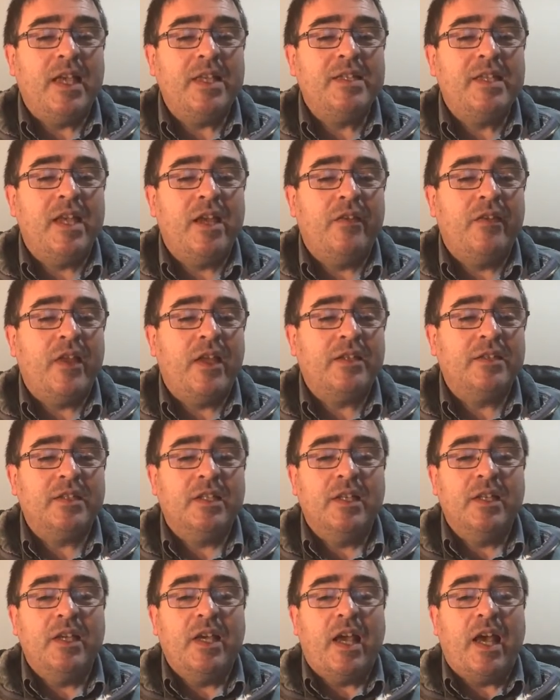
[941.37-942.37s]
It says here
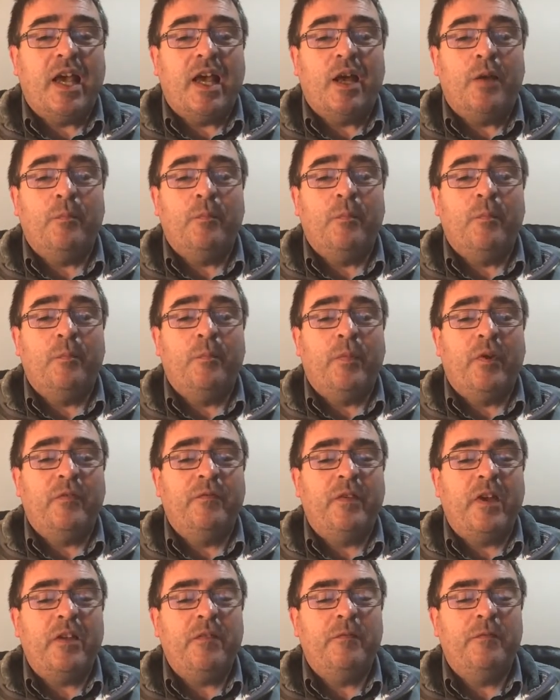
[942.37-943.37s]
that
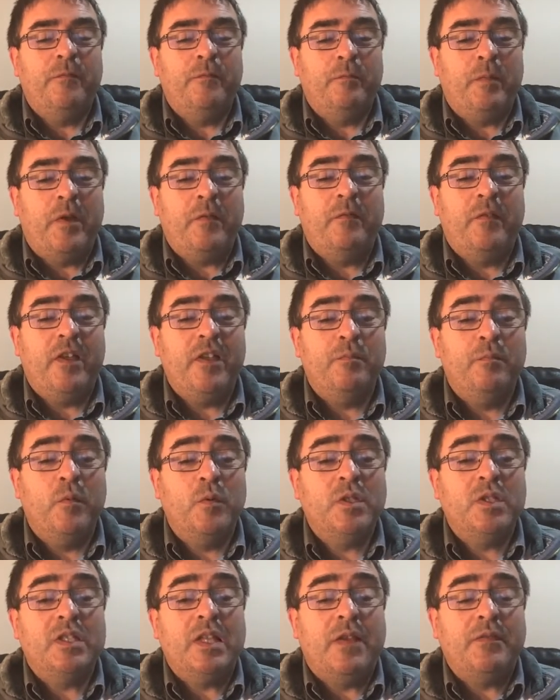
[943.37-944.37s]
by
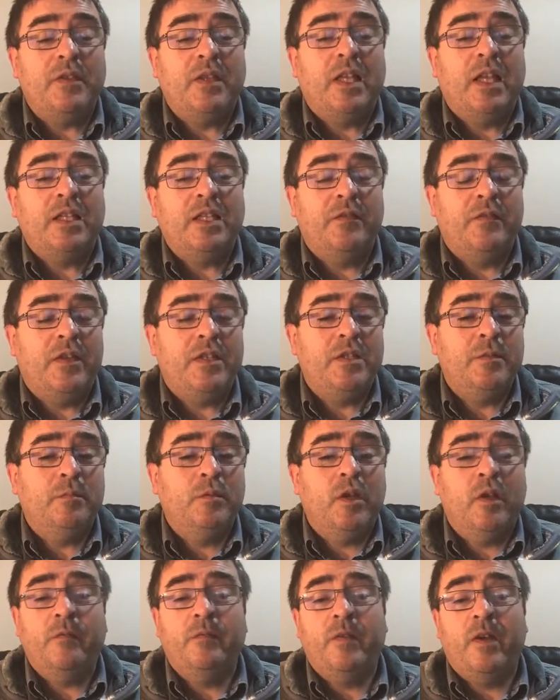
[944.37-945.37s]
faith Moses left the land
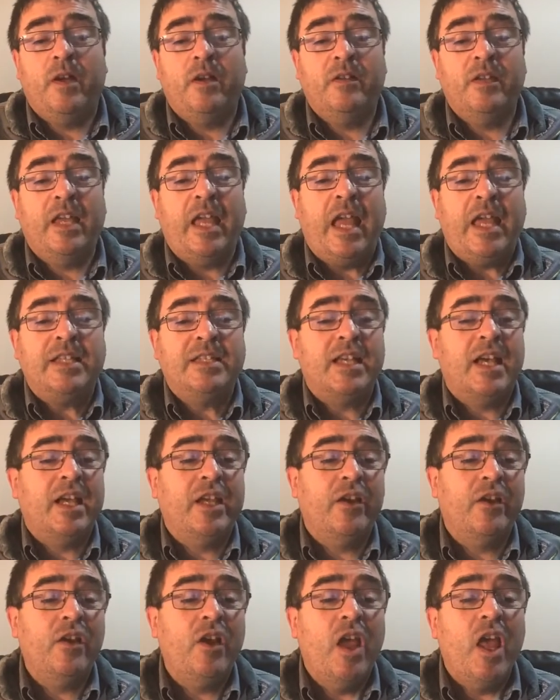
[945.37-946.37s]
of Egypt, not fearing the
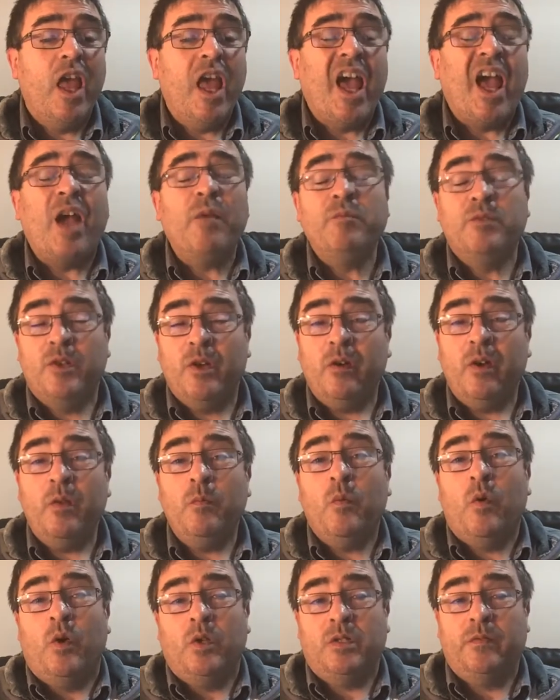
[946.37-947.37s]
king's anger. I'm
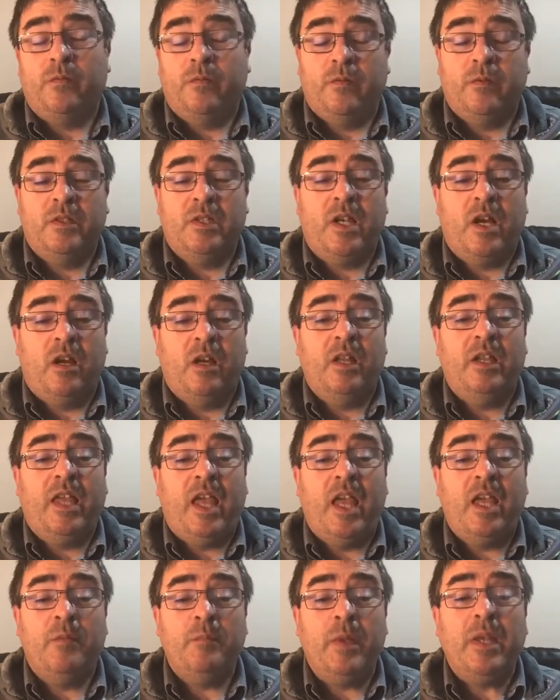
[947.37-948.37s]
sure he was
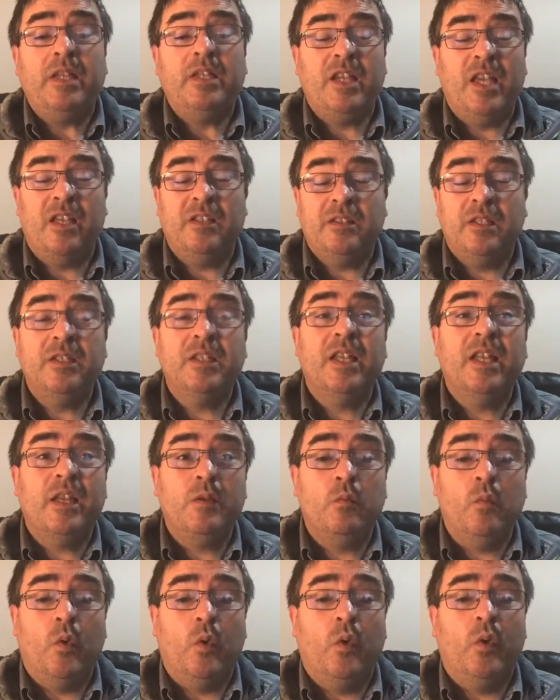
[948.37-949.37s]
scared of the king. I mean, it tells
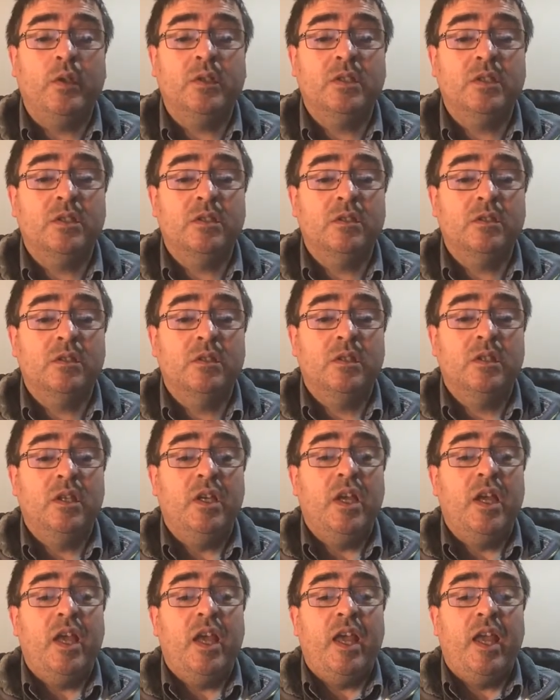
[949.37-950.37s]
us that he was.
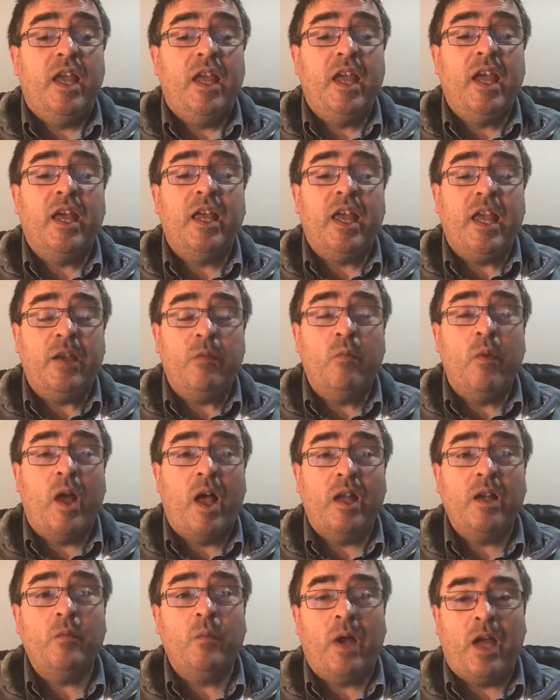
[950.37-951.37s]

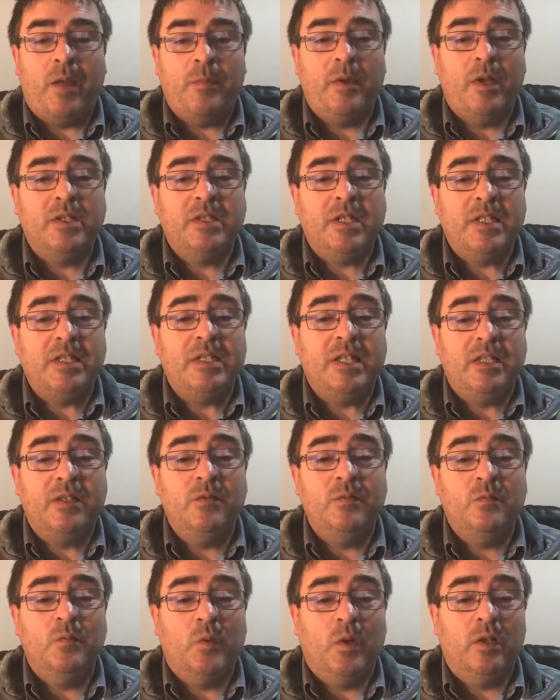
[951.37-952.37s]
He ran away because he
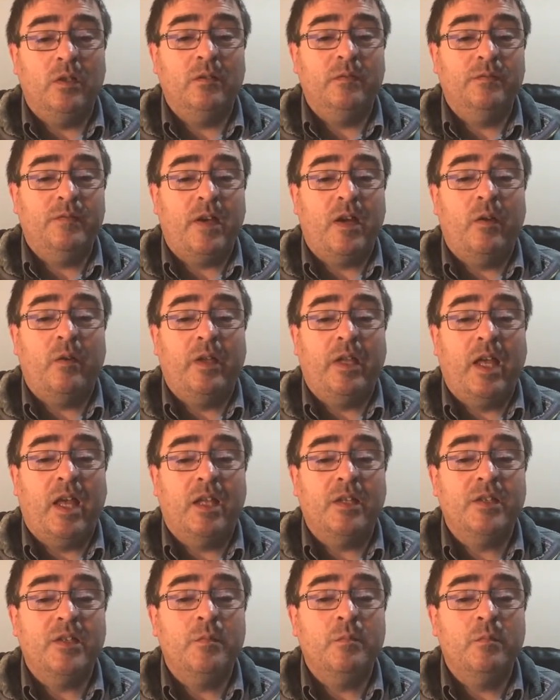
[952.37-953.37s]
didn't want
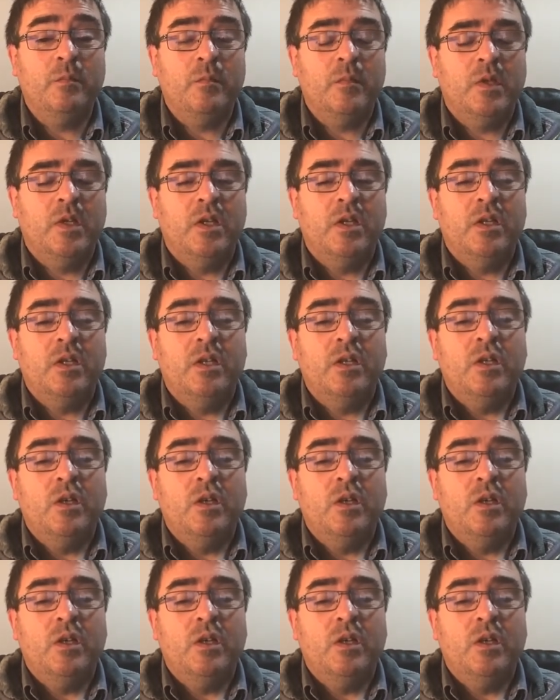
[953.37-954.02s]
Pharaoh to catch him.